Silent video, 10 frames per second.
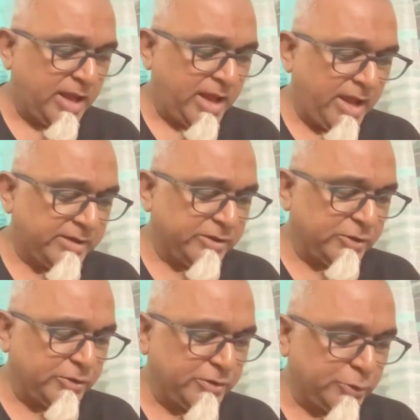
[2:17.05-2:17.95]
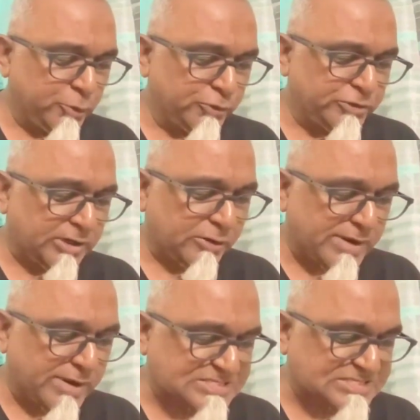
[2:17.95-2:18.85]
and you shall
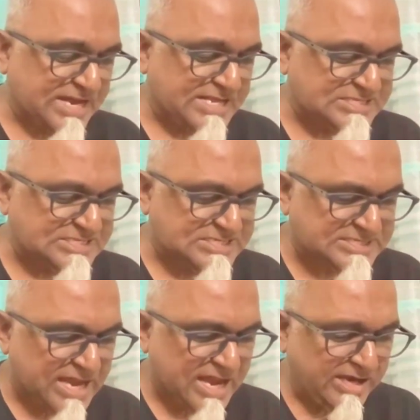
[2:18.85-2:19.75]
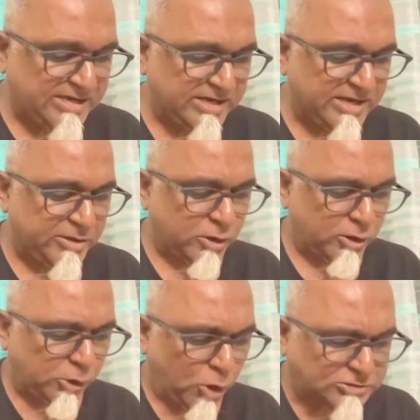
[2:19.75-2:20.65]
rest and stand in your
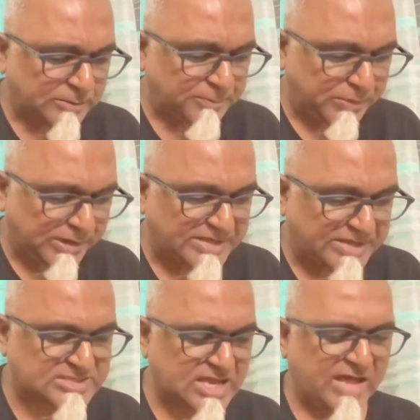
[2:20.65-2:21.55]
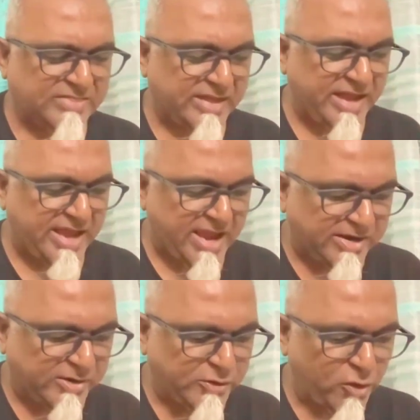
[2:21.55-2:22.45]
allotted place at the
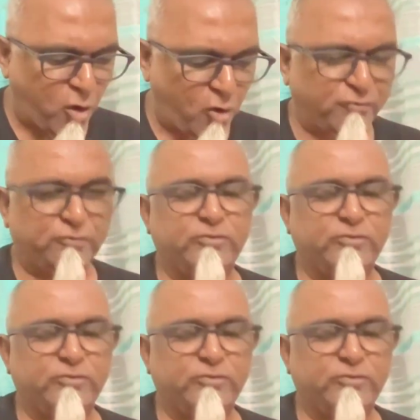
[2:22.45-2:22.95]
end of